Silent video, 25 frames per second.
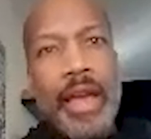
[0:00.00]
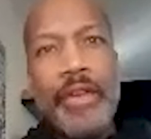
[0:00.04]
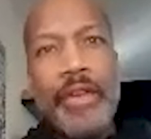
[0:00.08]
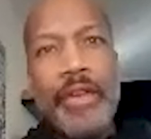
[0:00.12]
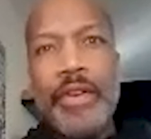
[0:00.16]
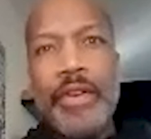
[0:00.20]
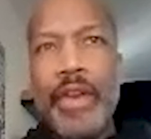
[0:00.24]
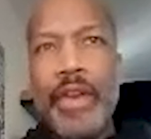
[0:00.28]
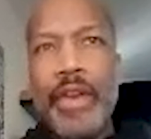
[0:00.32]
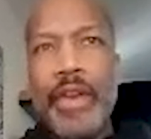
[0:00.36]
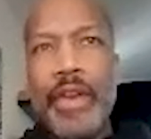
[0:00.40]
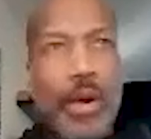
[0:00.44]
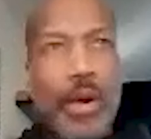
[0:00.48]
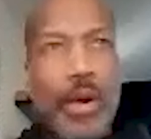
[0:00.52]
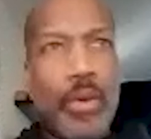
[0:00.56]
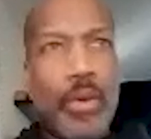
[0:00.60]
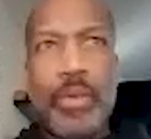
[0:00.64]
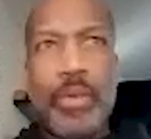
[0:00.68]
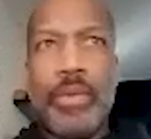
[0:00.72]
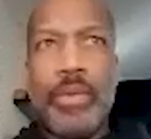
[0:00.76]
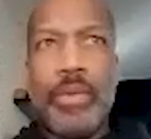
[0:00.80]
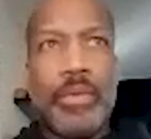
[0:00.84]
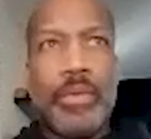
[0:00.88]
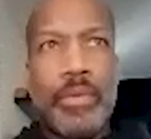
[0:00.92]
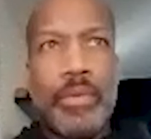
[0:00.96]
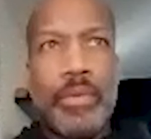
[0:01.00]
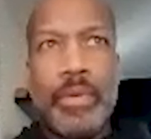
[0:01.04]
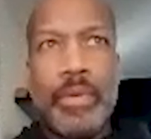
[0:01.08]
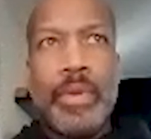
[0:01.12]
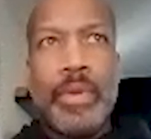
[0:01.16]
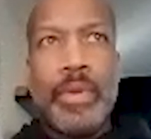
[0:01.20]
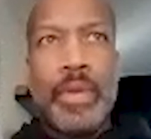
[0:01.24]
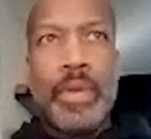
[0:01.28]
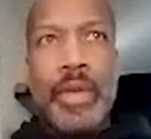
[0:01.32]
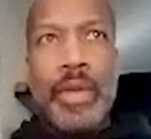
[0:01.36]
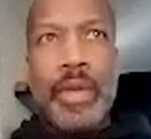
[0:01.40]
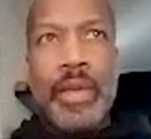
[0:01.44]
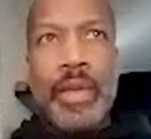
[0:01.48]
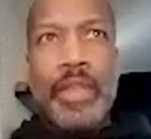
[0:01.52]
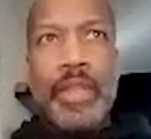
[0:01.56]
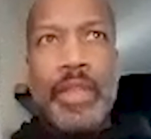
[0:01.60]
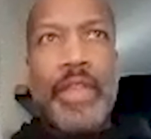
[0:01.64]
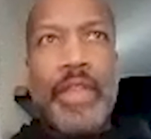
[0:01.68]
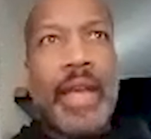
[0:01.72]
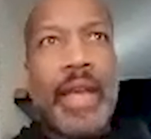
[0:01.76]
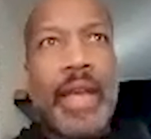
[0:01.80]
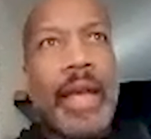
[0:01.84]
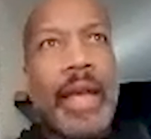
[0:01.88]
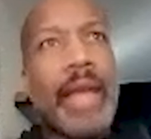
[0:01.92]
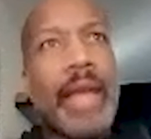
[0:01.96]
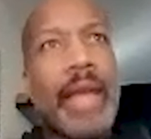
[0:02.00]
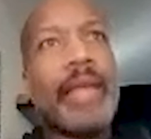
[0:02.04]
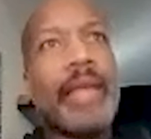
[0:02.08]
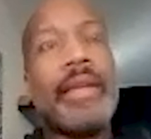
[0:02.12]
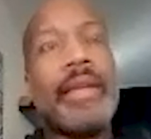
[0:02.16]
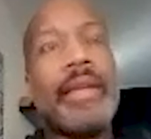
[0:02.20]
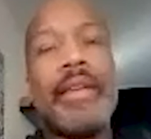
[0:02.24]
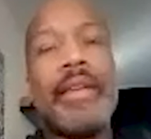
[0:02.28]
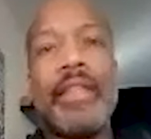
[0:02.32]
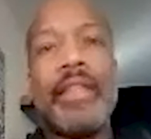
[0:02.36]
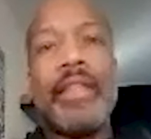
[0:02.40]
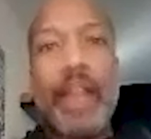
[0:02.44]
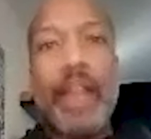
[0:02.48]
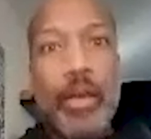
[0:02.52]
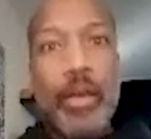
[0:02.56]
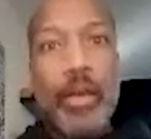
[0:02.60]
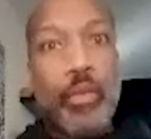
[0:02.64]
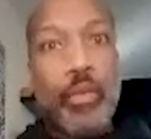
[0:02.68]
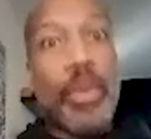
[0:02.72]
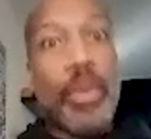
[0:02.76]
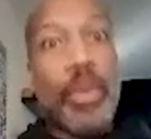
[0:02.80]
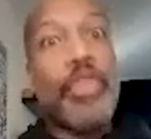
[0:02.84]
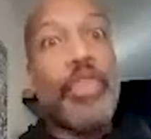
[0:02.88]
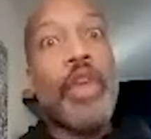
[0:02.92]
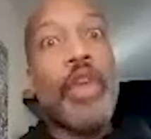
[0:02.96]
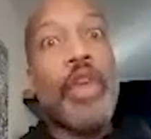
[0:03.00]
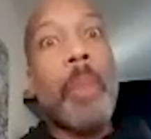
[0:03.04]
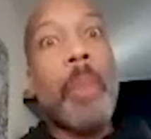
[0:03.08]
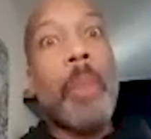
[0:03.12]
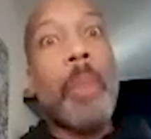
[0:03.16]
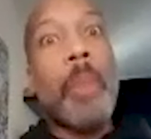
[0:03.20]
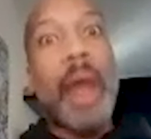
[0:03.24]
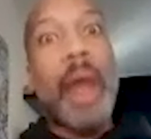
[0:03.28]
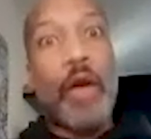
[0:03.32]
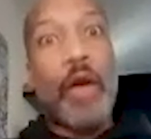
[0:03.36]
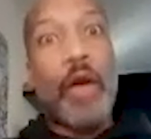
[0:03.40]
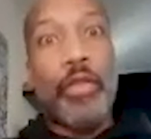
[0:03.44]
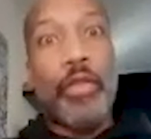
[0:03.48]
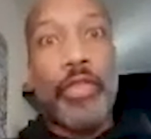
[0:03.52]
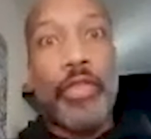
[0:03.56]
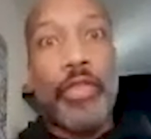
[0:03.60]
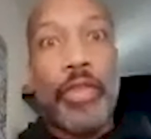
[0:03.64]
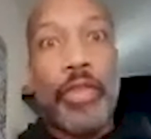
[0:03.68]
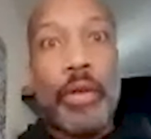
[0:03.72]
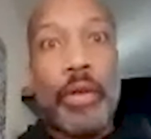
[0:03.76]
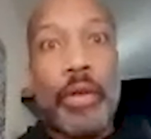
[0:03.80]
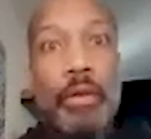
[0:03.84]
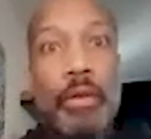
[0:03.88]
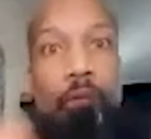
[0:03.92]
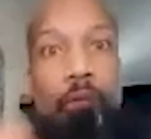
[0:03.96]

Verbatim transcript: And no, they ain't in love with your mouth.